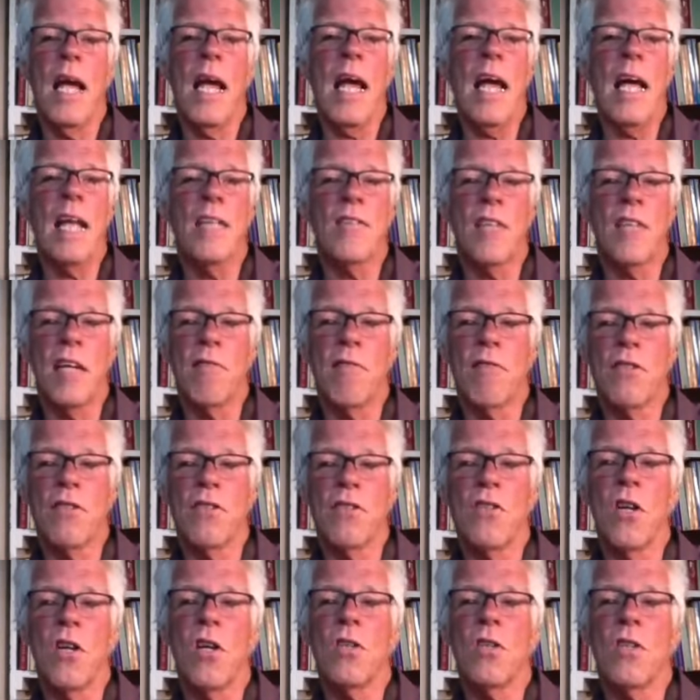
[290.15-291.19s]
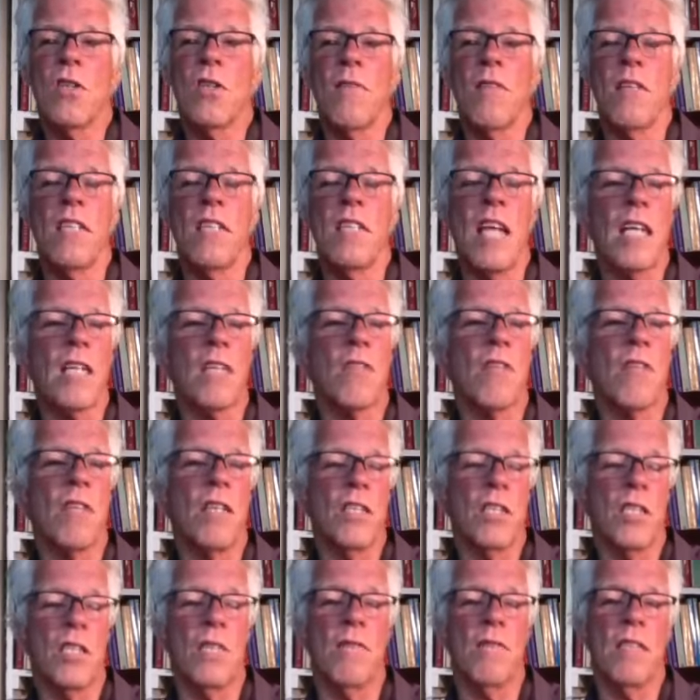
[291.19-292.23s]
as a result of the
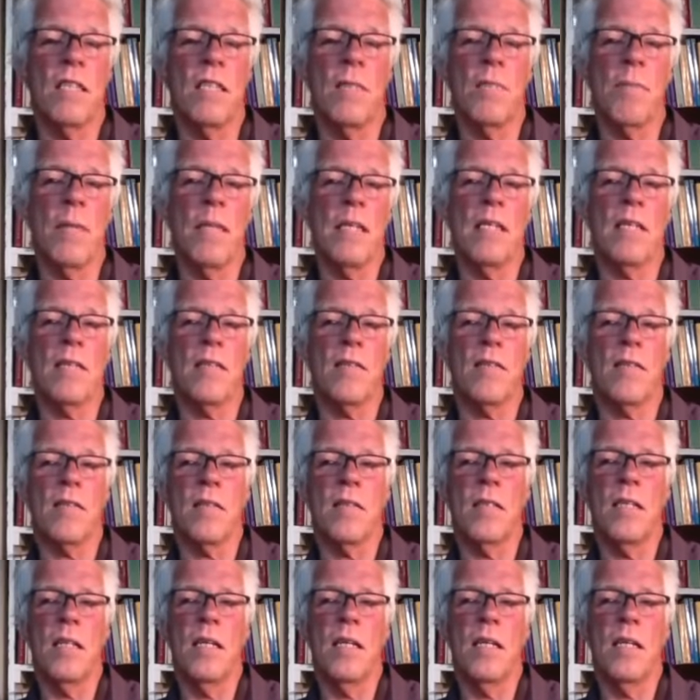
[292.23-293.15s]
Declaration of Independence.